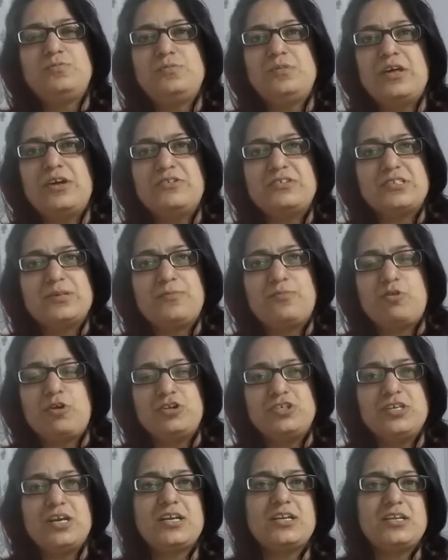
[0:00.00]
there is a
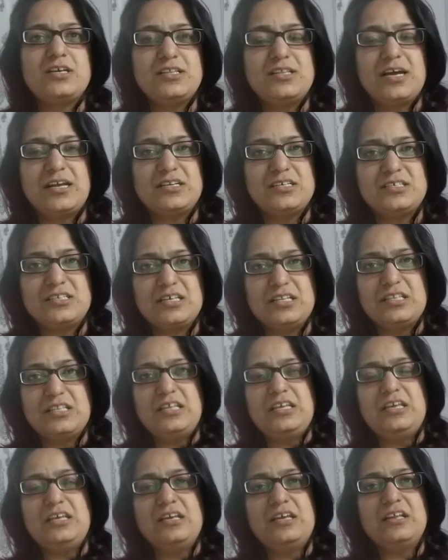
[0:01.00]
project that is in
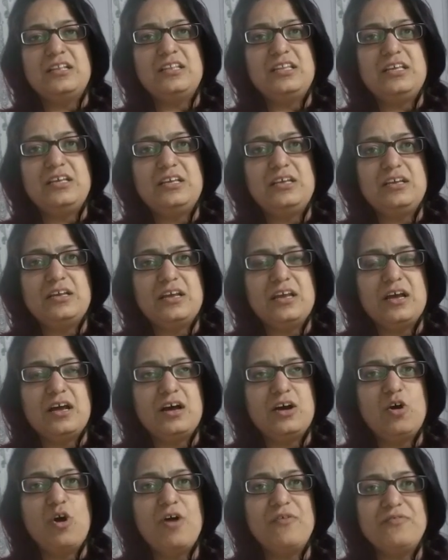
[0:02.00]
the
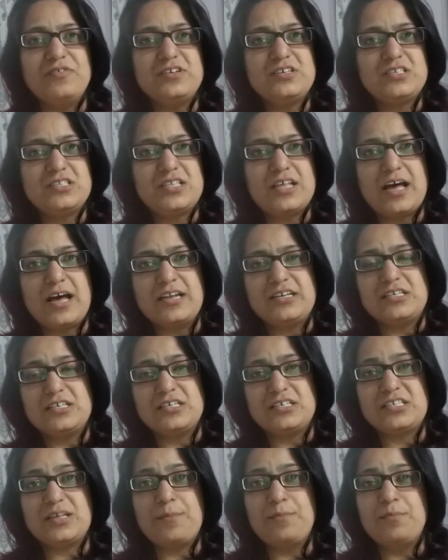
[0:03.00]
office
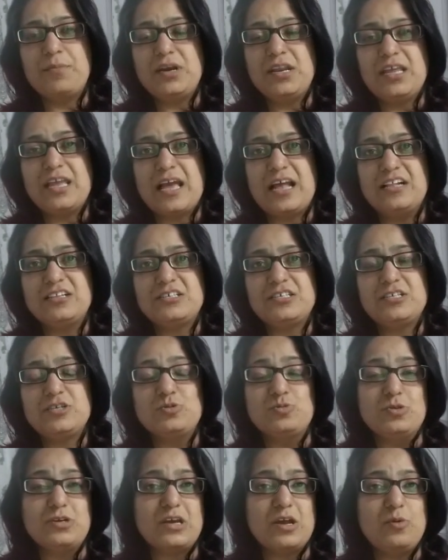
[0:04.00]
that somebody else is
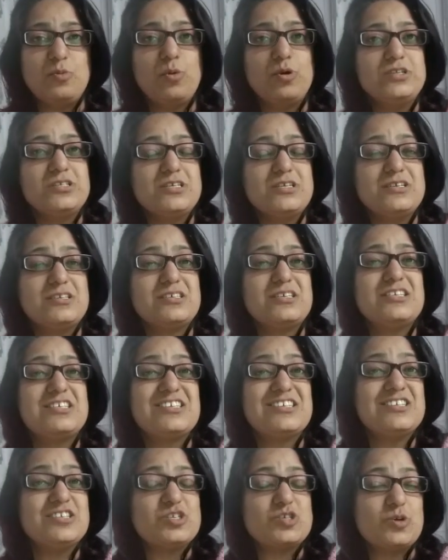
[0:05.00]
doing and wants an
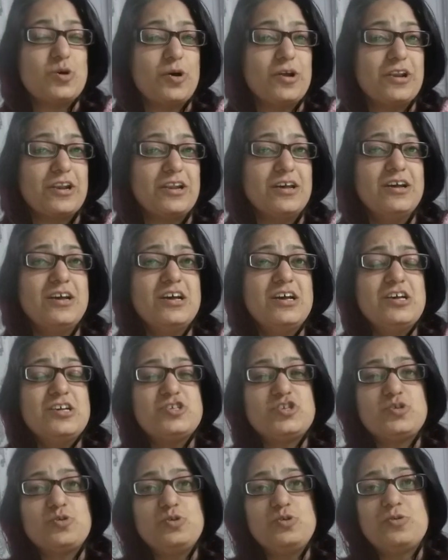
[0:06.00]
assistance on.
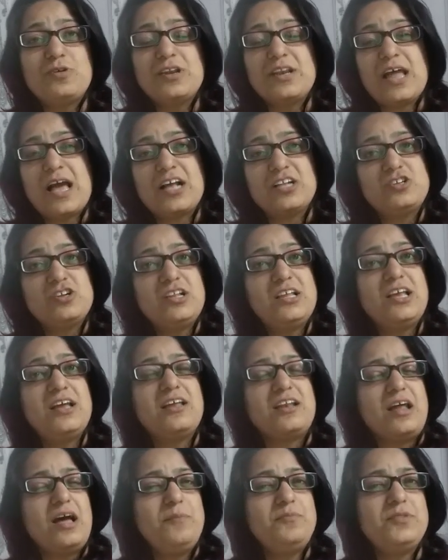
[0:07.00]
So you can actually
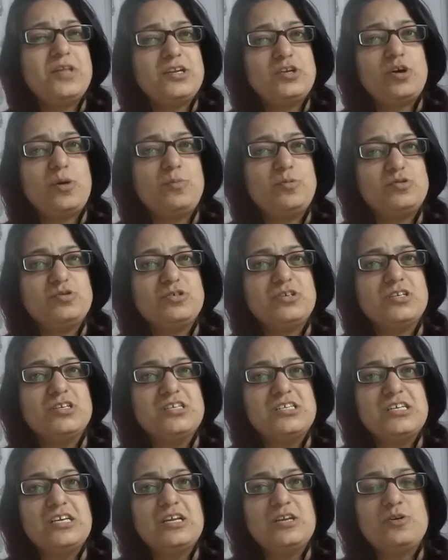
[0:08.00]
grab that
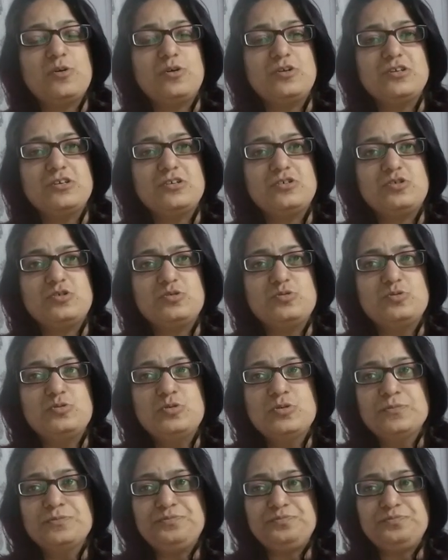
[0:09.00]
opportunity in order to